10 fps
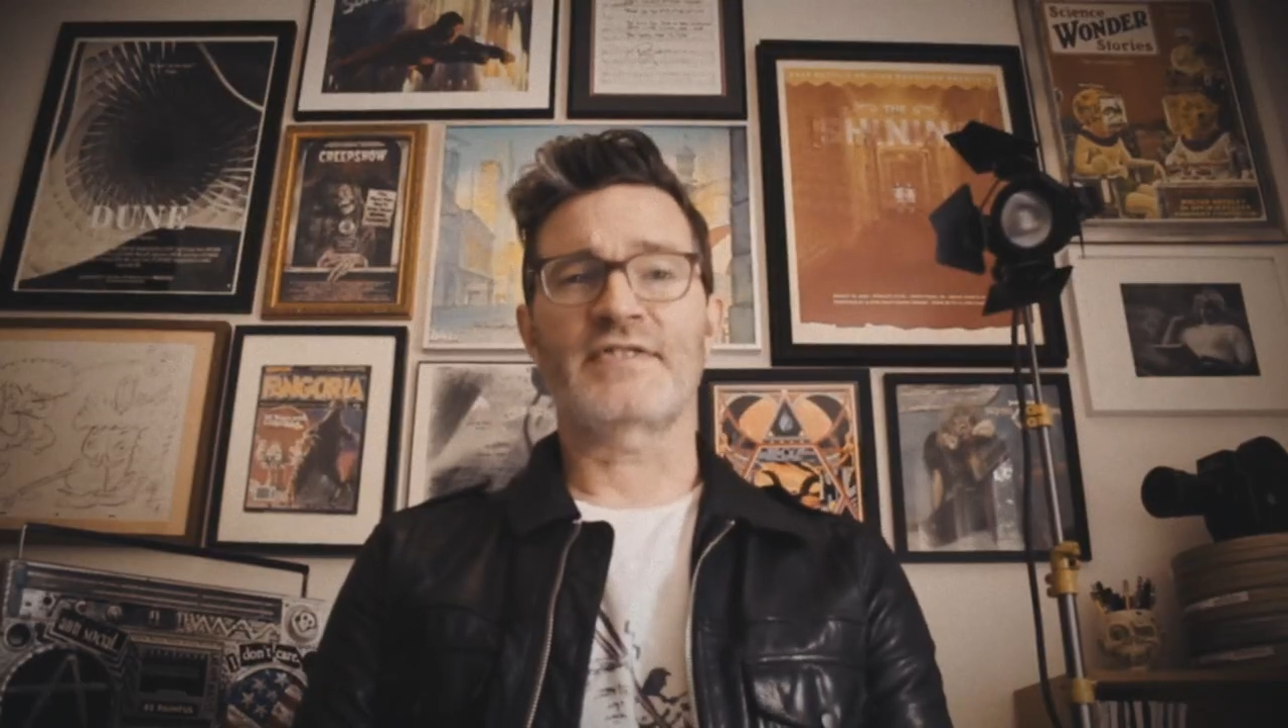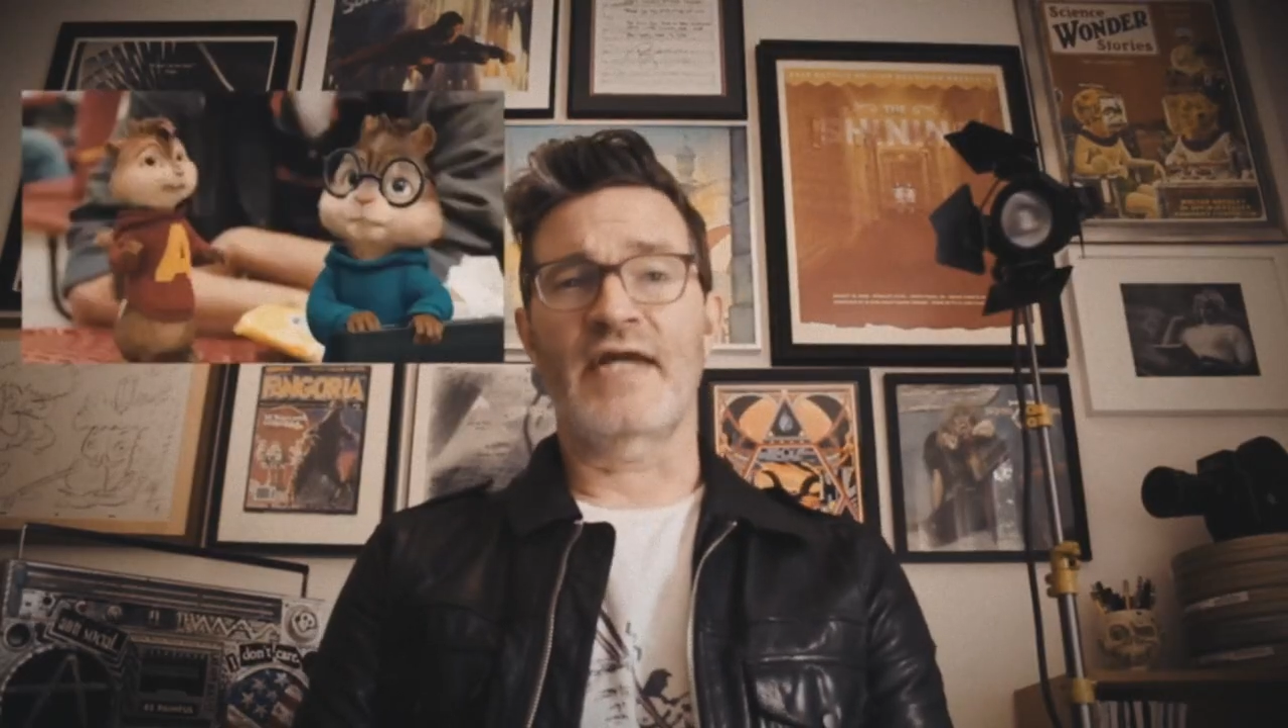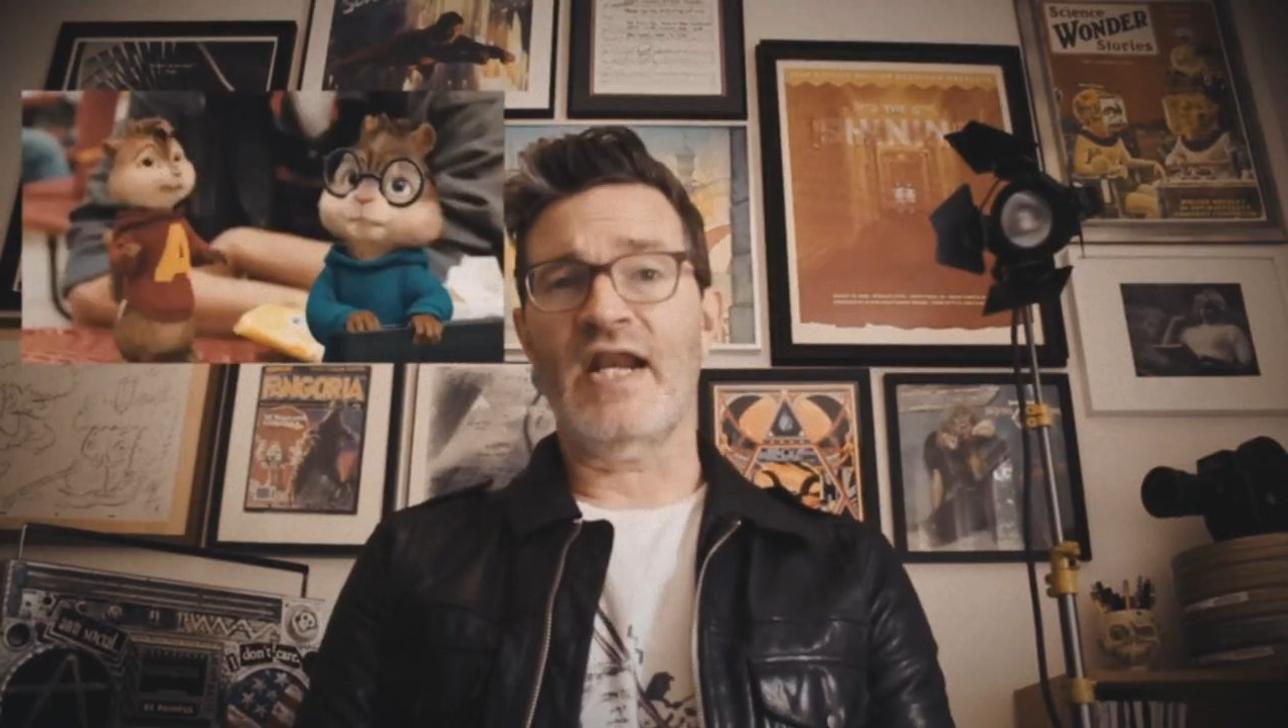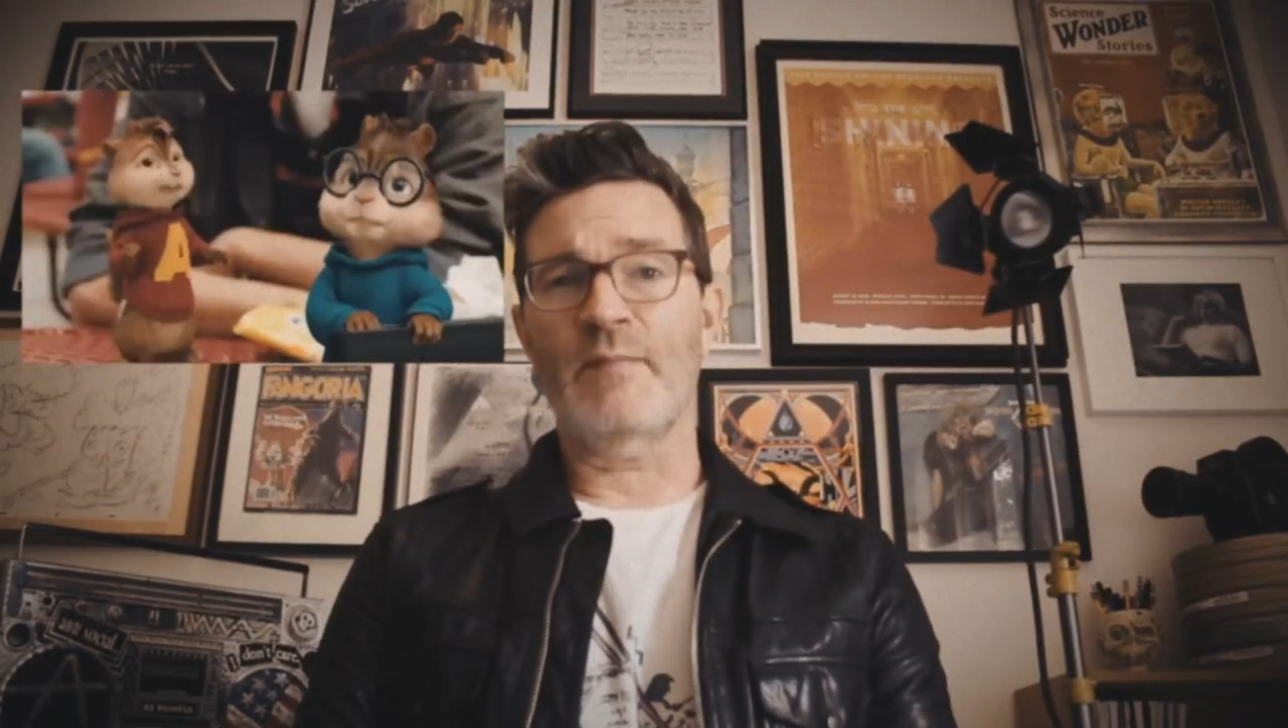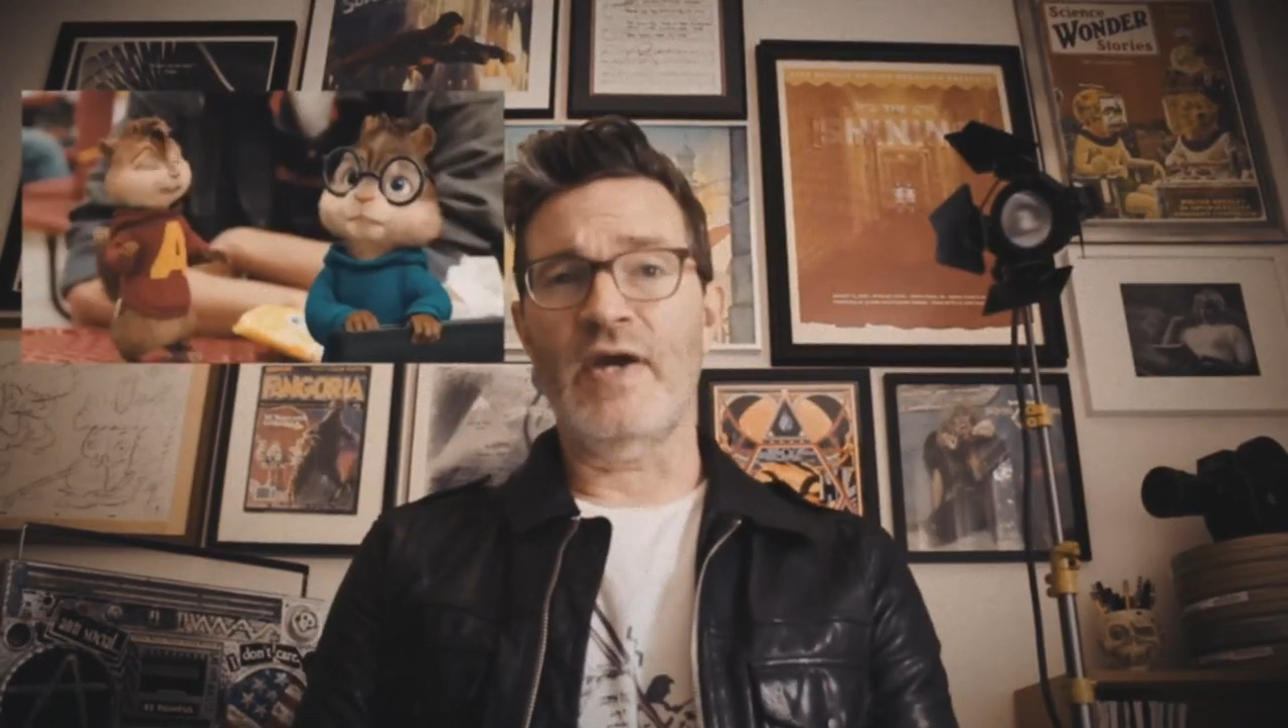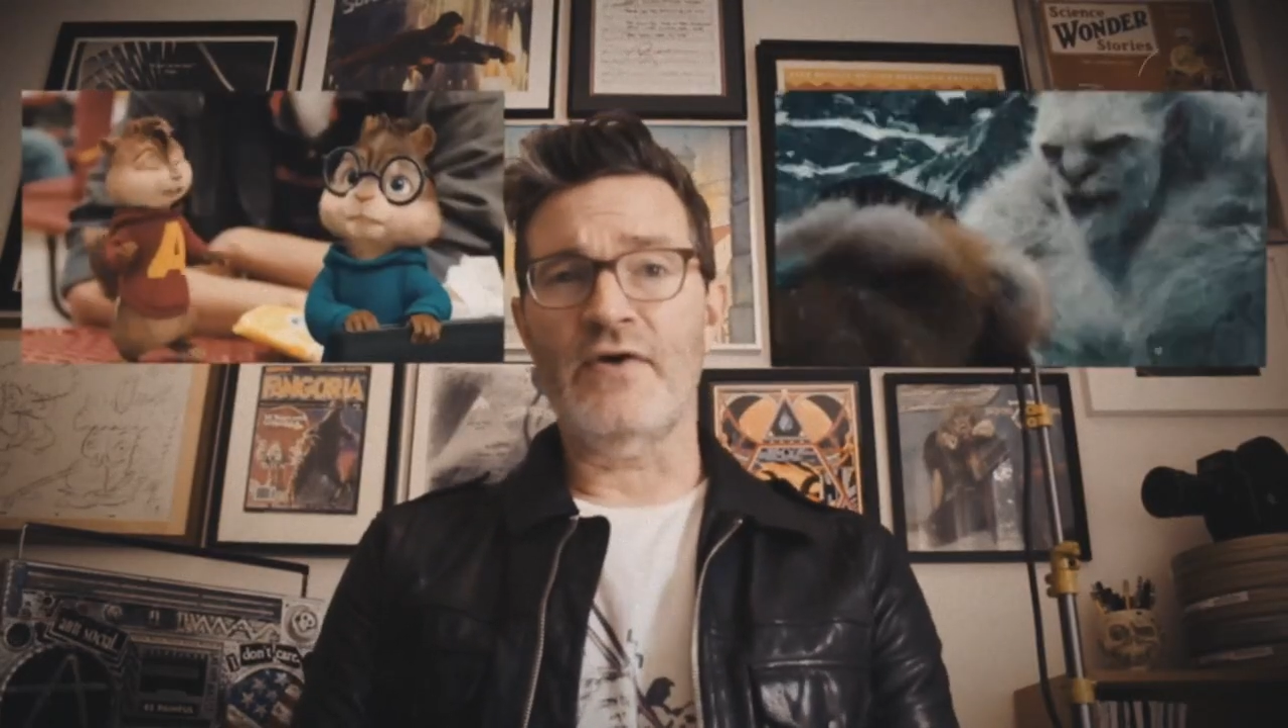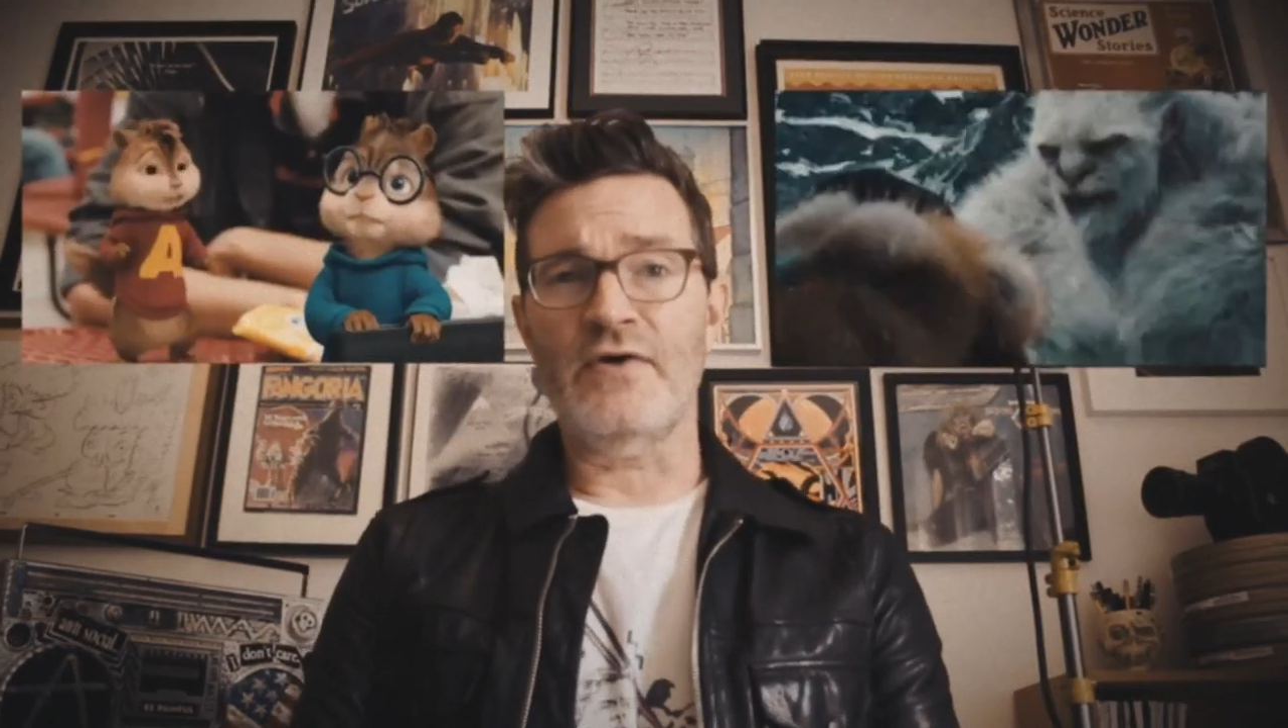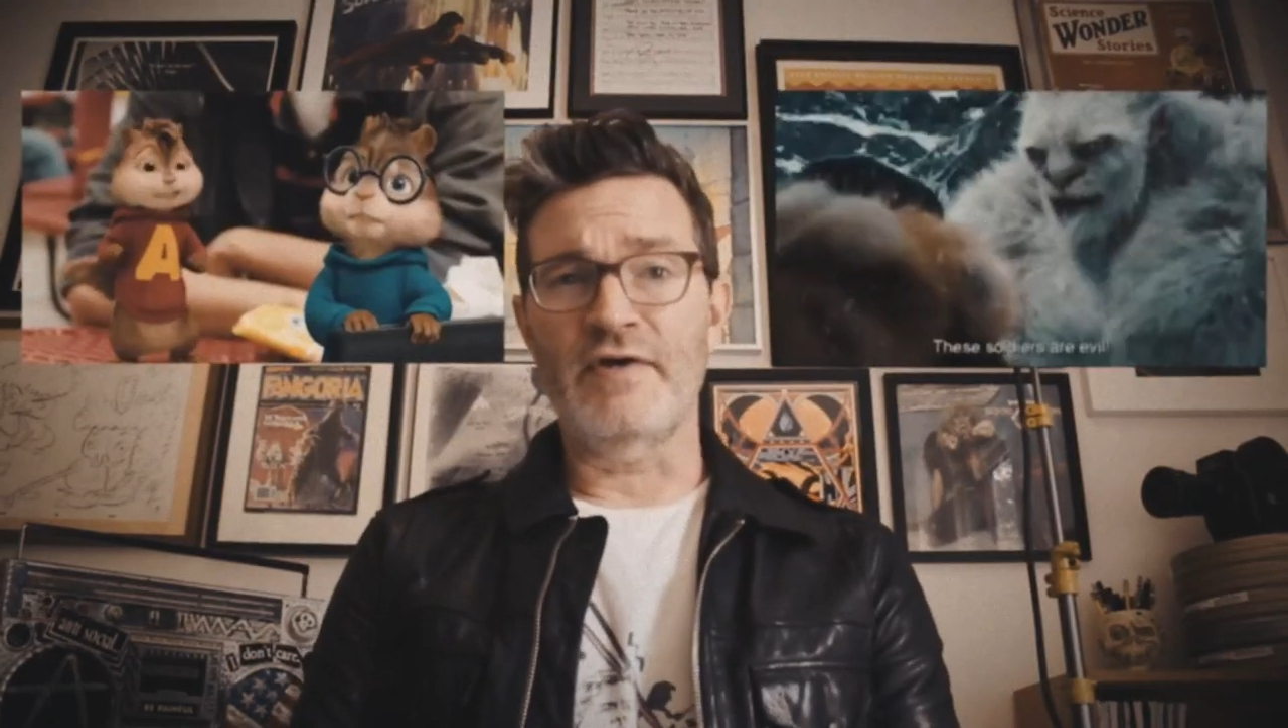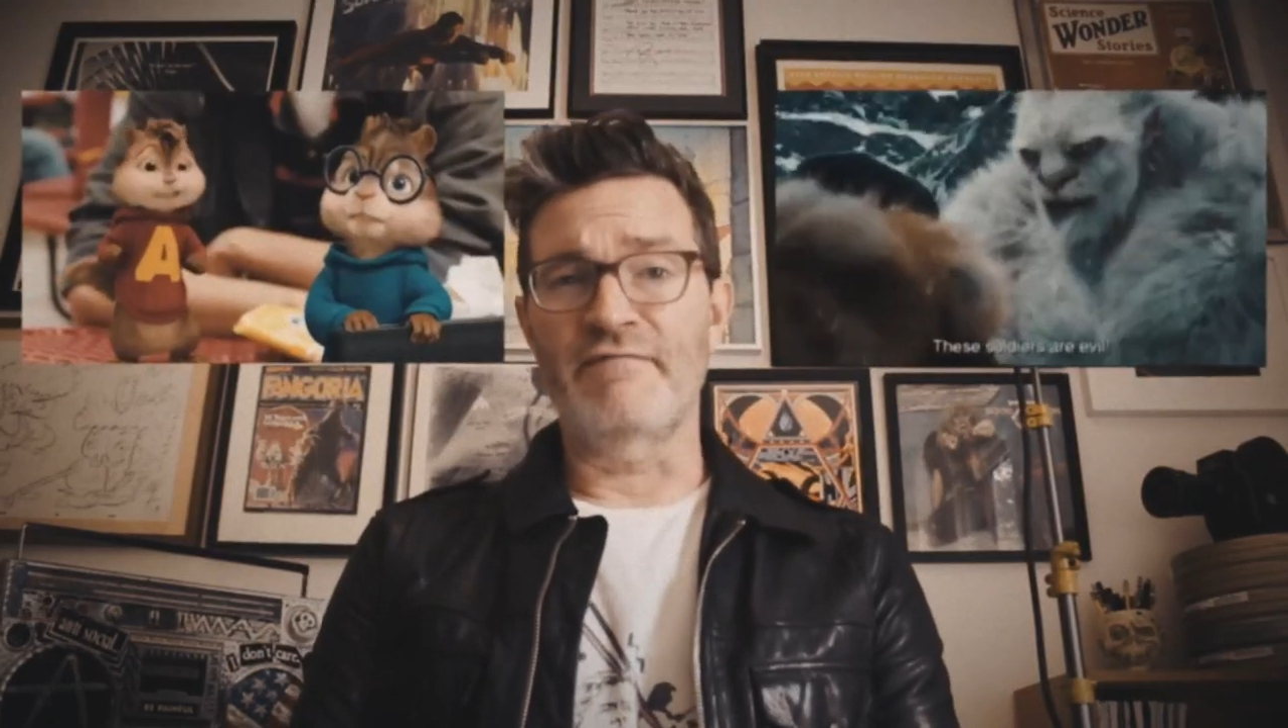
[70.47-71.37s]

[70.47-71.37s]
animator and a